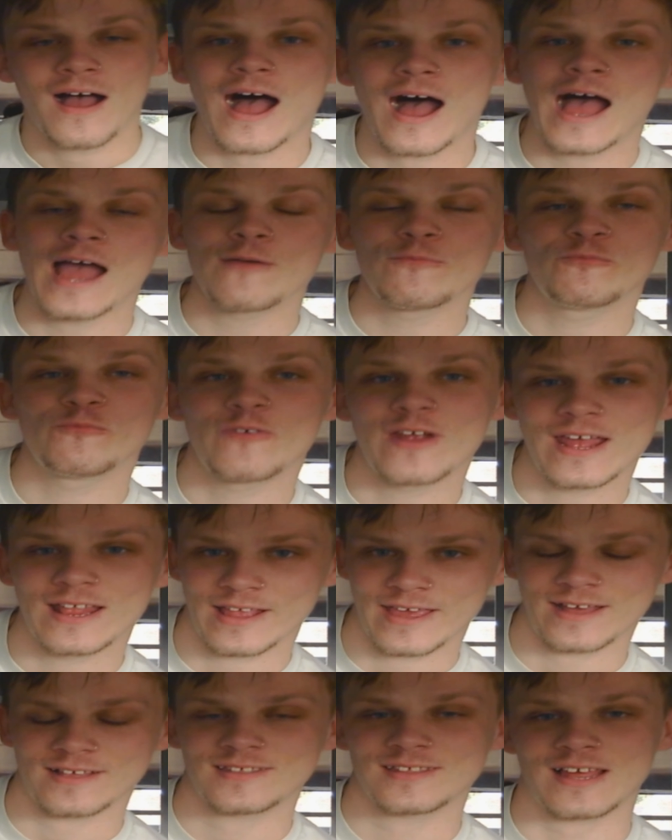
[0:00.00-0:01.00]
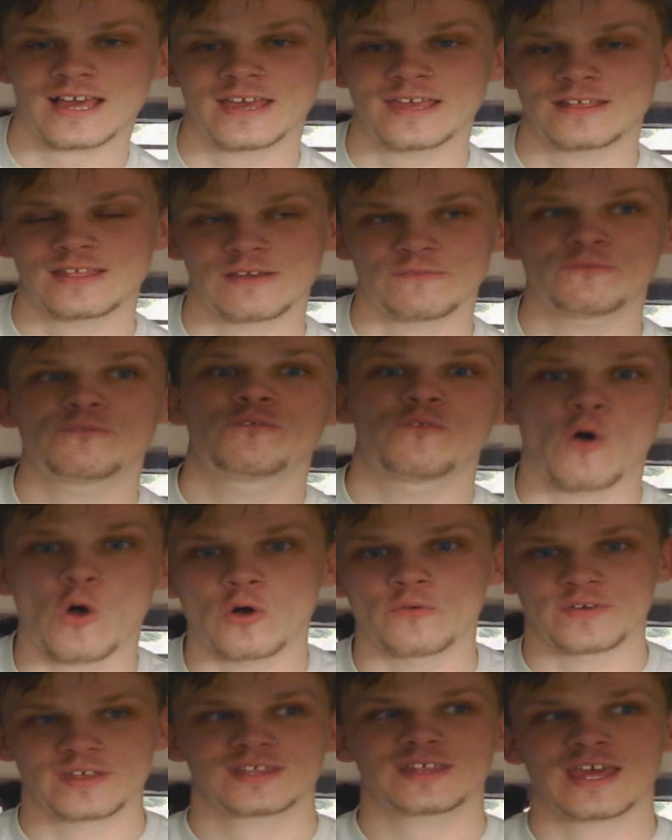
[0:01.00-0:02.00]
I'm really excited
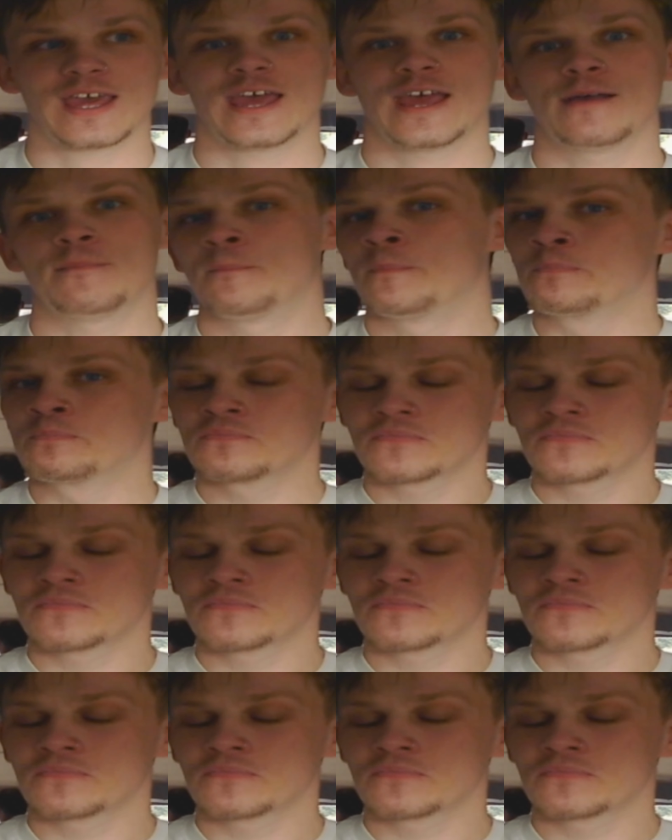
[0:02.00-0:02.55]
for this game,